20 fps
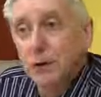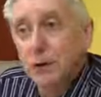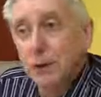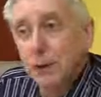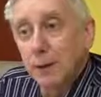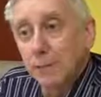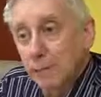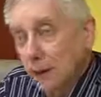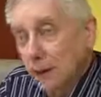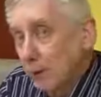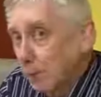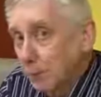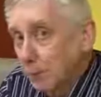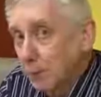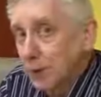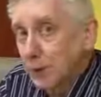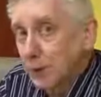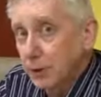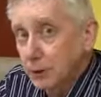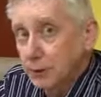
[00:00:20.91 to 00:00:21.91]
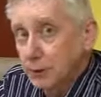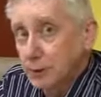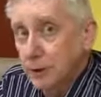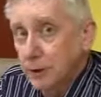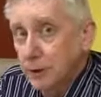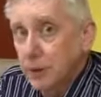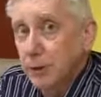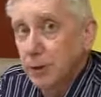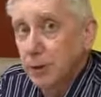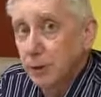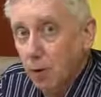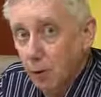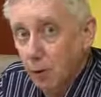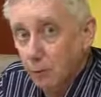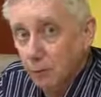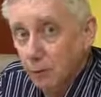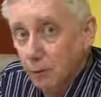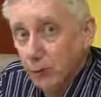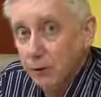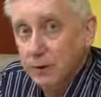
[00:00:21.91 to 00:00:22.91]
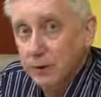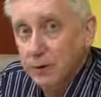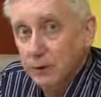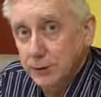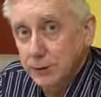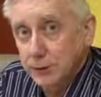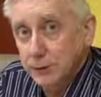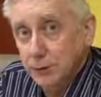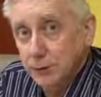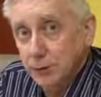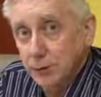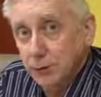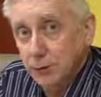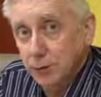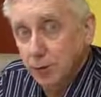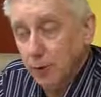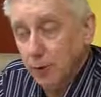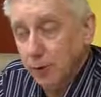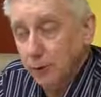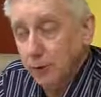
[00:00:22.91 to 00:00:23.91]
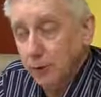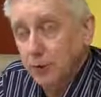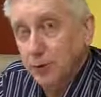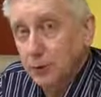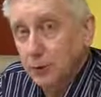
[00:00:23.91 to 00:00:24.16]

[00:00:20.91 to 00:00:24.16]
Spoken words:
It may well be an incredibly complex, detailed document,